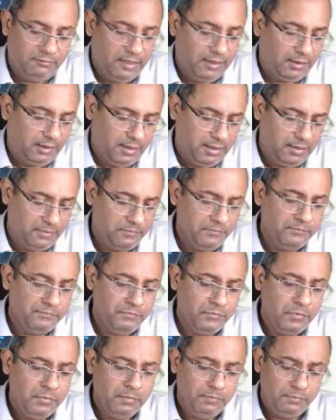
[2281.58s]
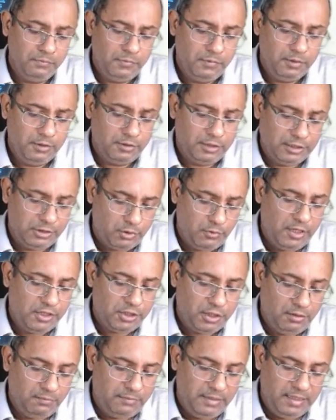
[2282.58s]
in fact, are
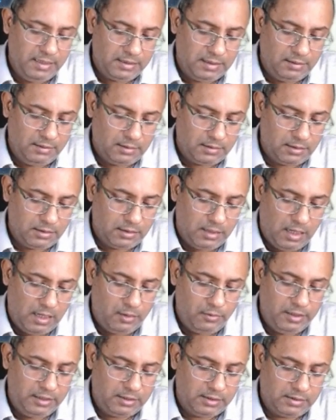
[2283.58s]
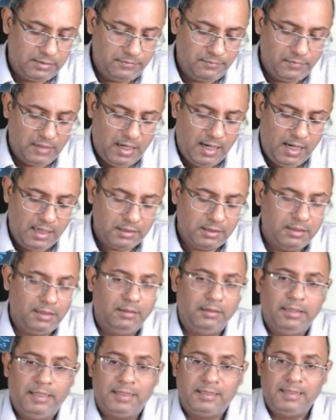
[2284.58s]
situation based, and this is how it's asked
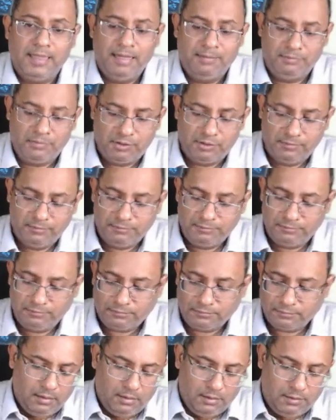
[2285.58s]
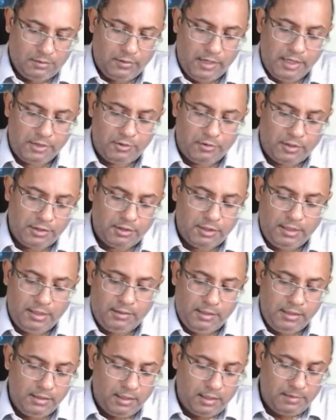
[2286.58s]
in the exams. So as you can see,
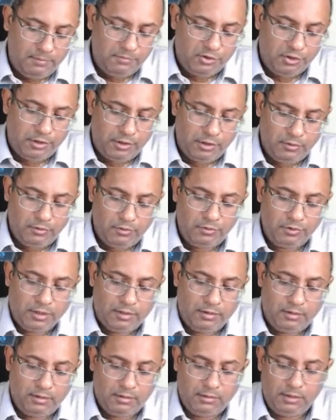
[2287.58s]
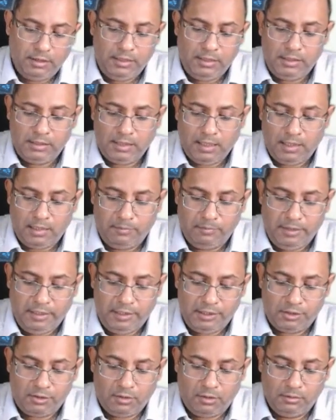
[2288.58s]
these are MCQs, and these are
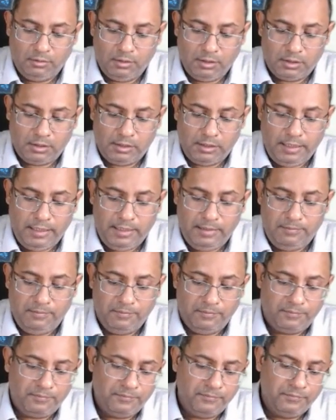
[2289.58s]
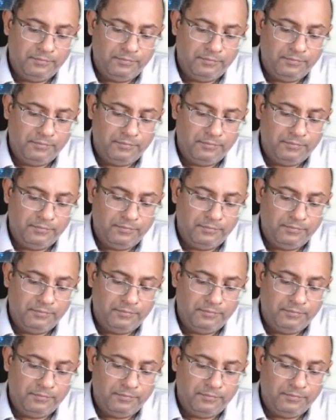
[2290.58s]
based on the same